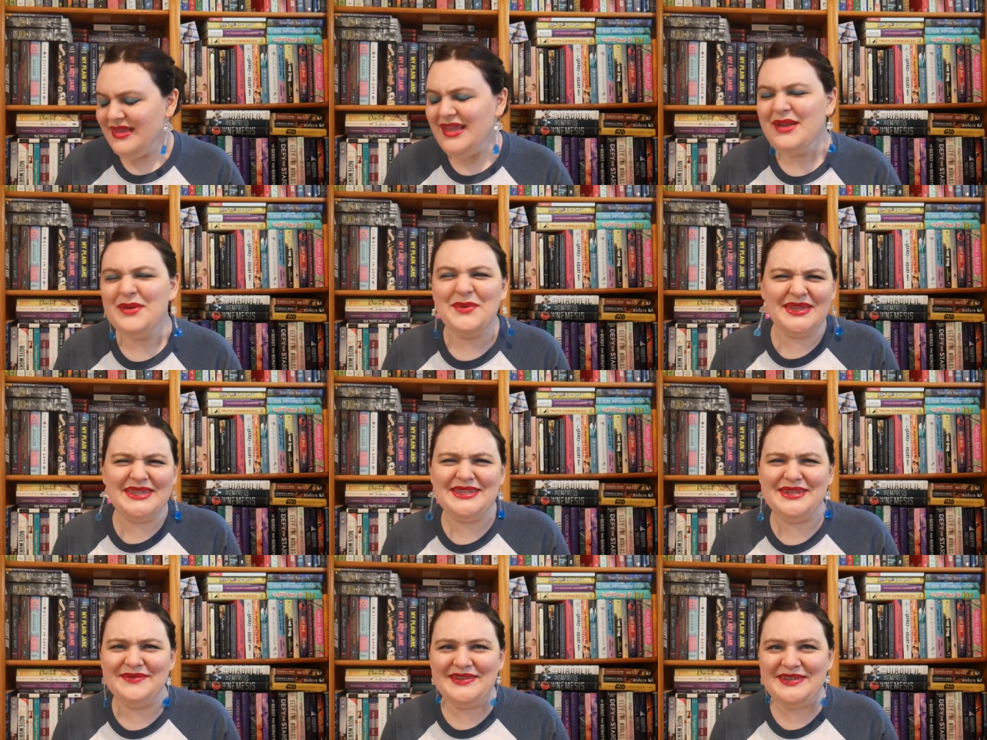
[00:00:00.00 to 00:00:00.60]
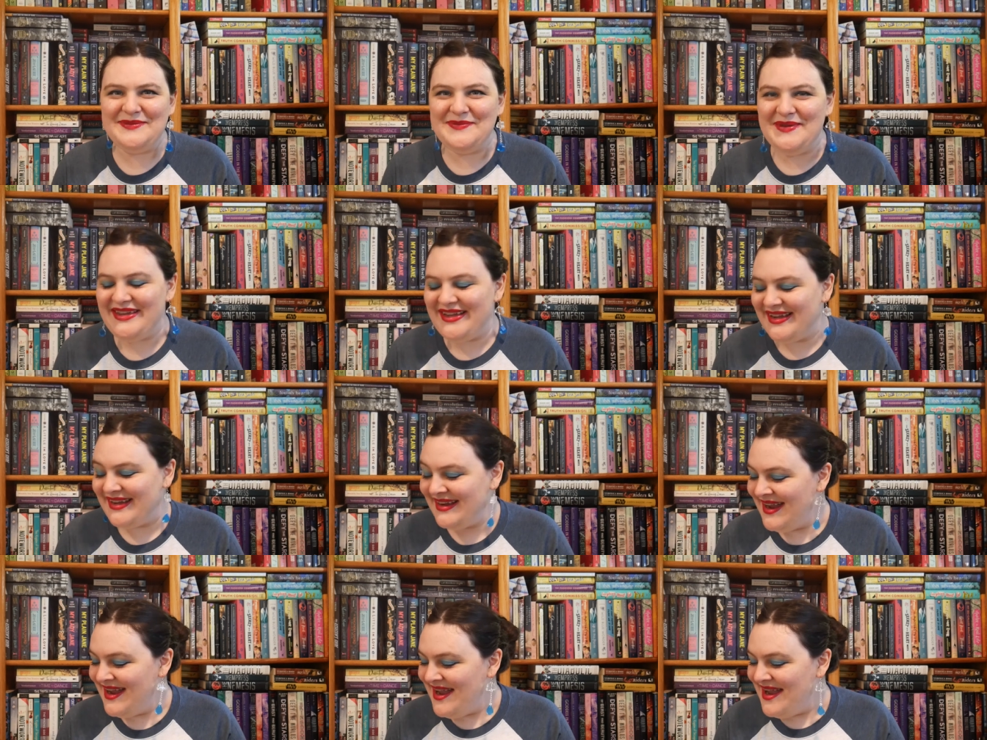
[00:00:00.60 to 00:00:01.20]
relatively
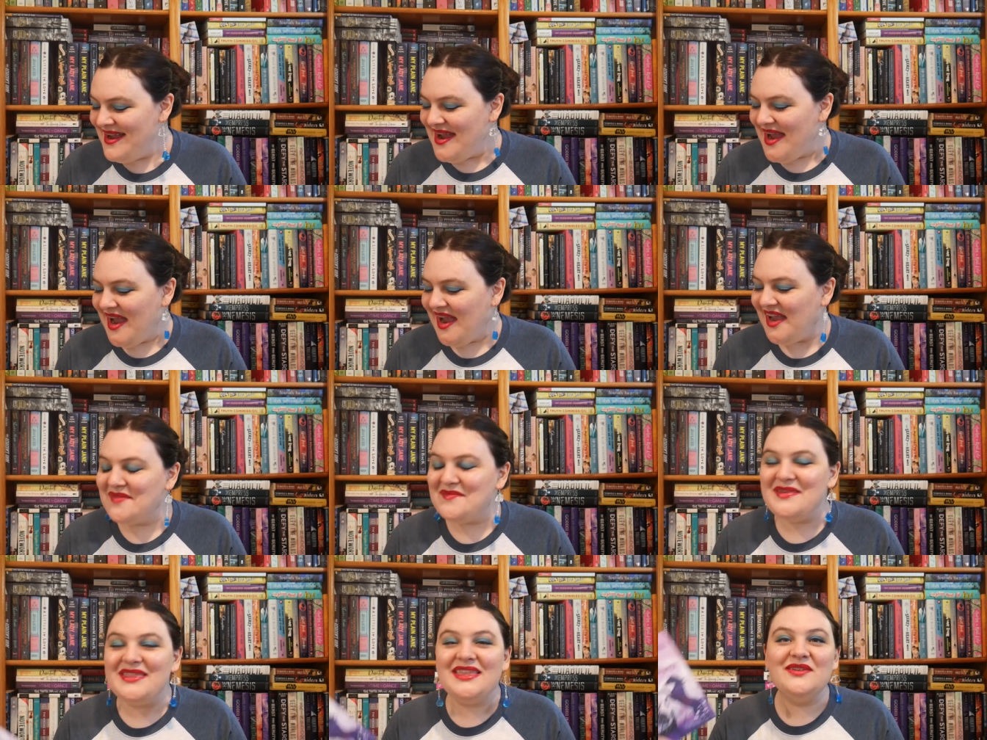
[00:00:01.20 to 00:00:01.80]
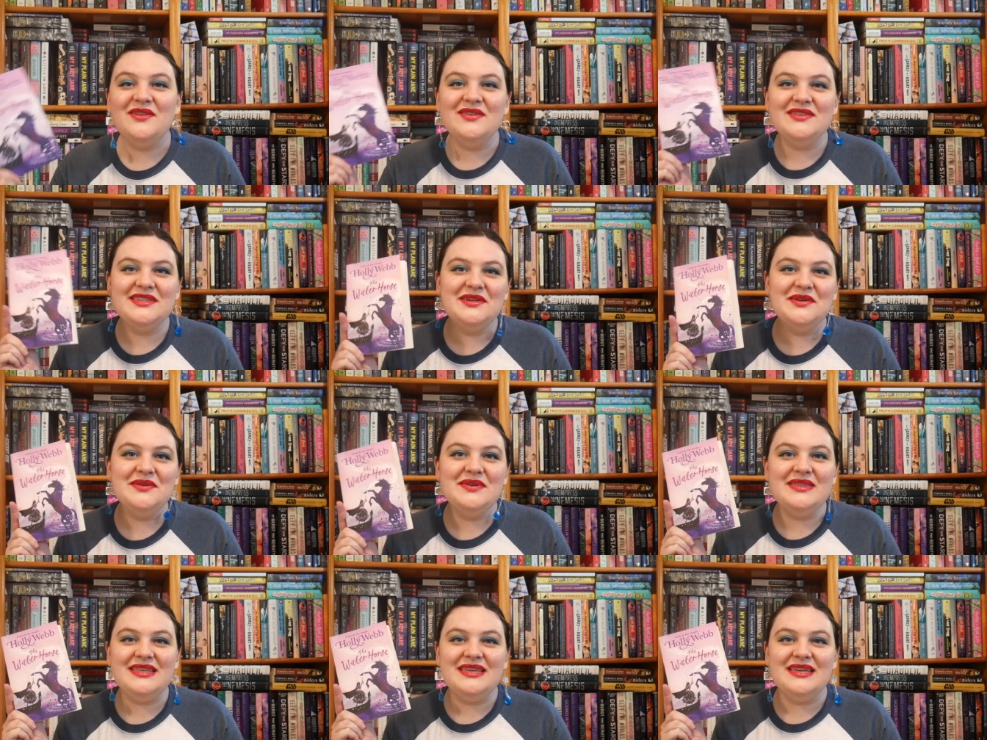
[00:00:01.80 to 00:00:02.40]
speaking. Um, and then
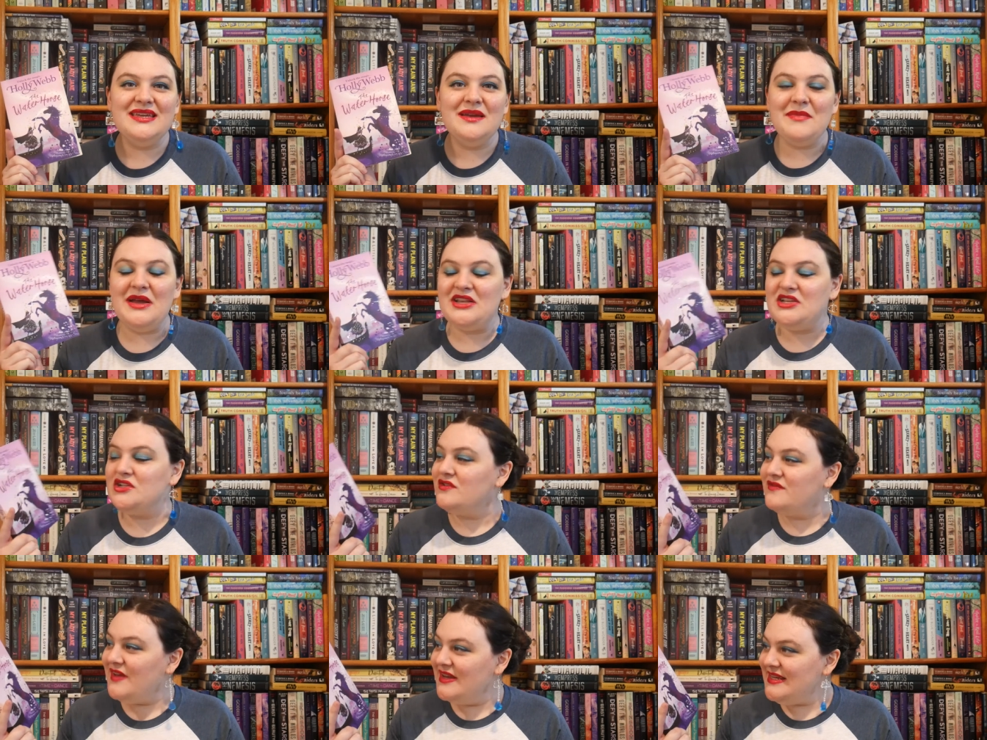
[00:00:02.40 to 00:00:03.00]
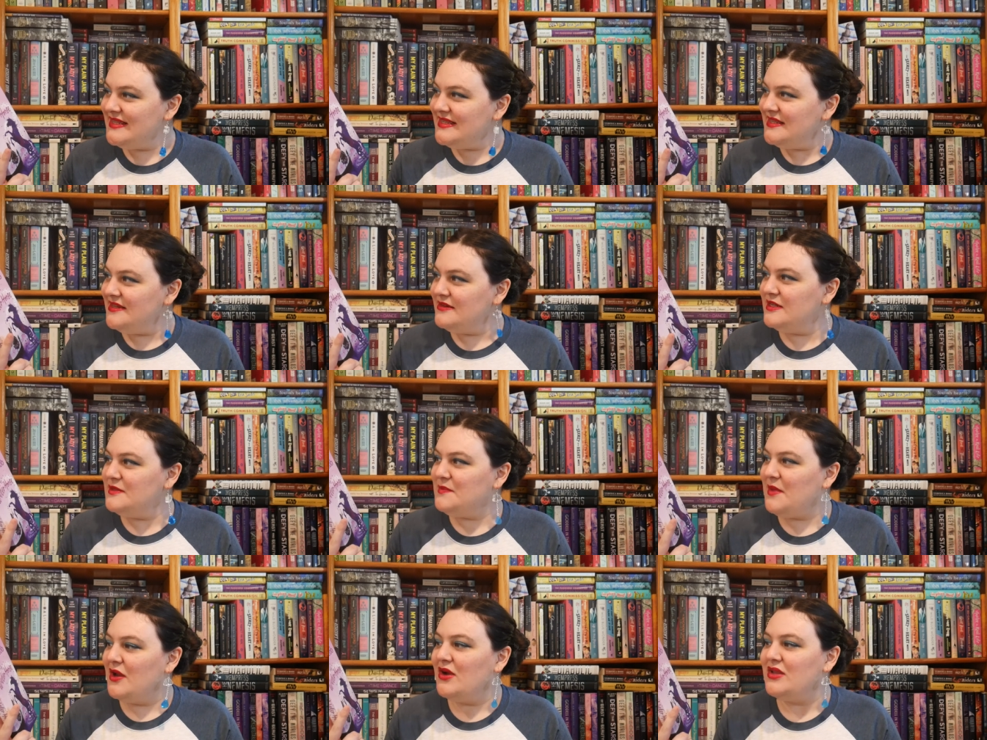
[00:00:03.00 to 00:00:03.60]
also the Magical Venice
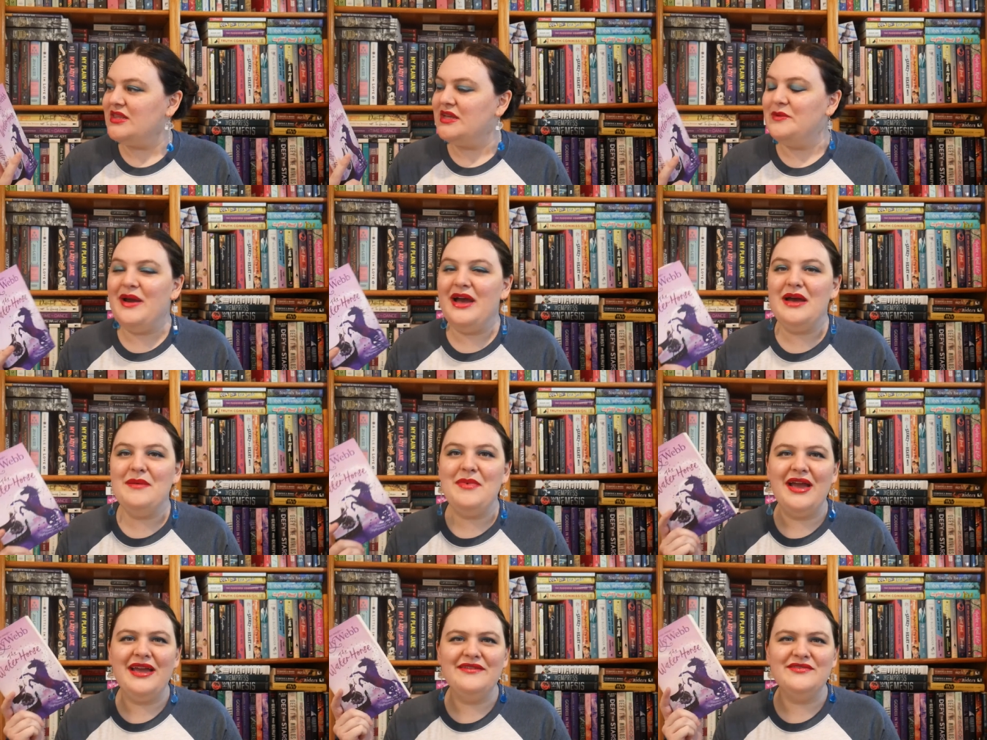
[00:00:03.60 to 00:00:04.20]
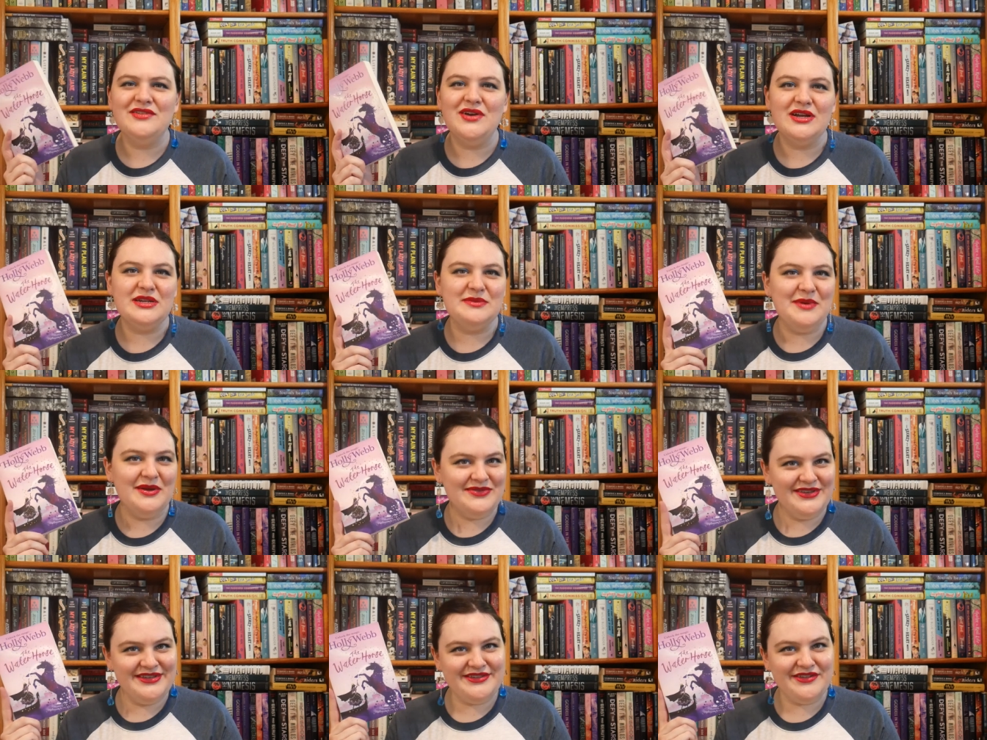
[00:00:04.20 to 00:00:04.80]
series by Holly Webb. I have talked
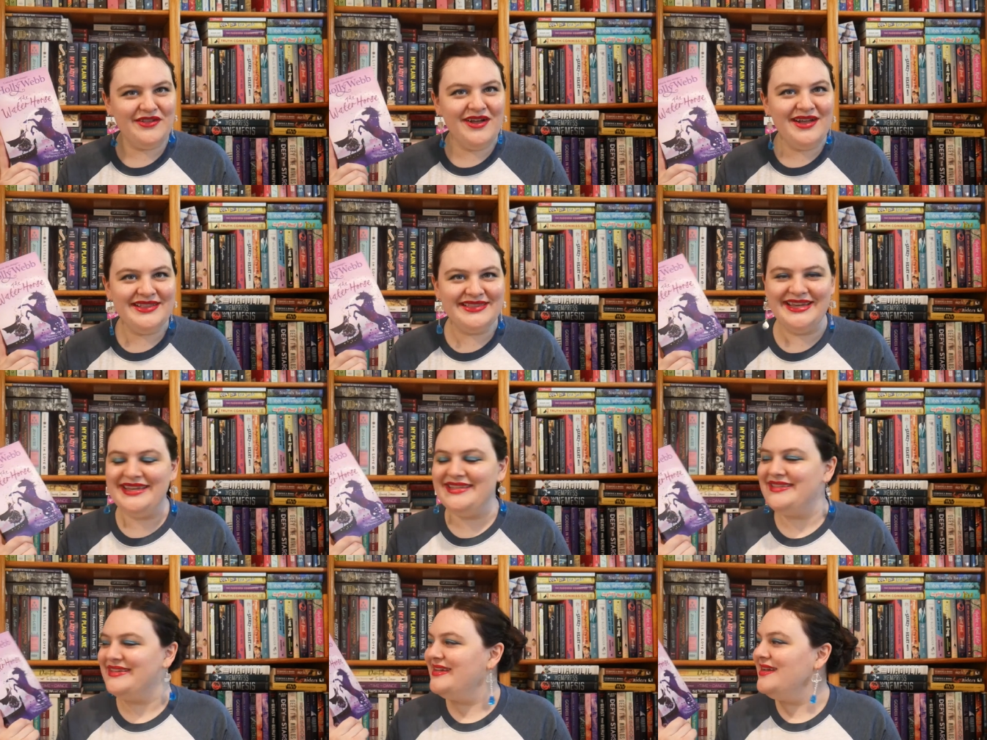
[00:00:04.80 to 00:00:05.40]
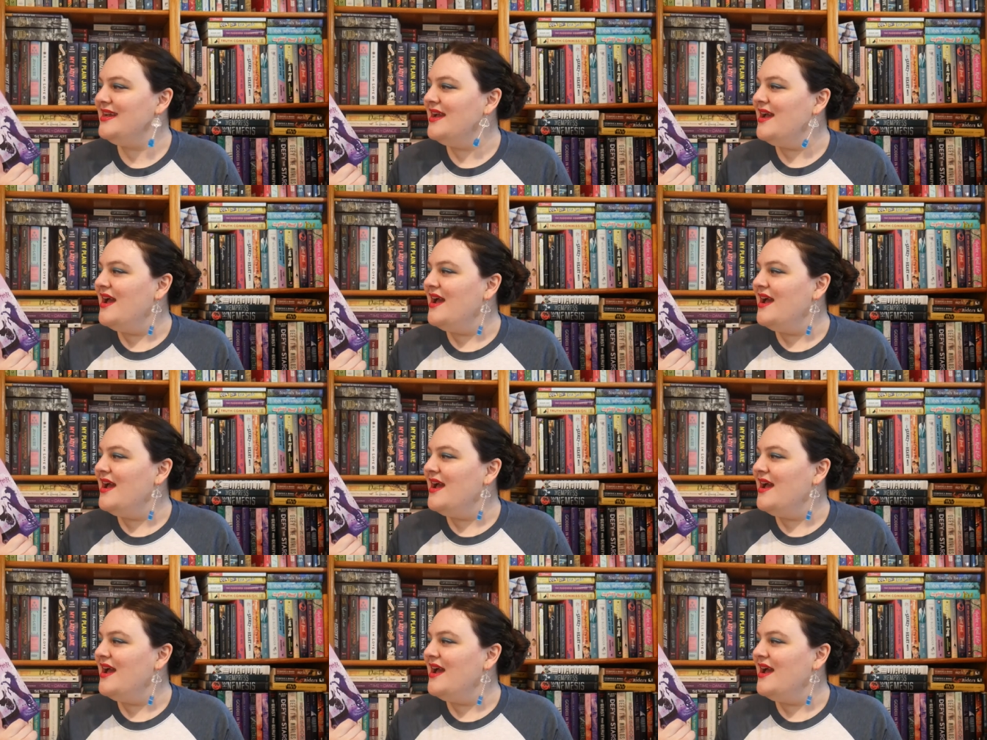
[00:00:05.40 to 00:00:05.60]
about these a lot lately.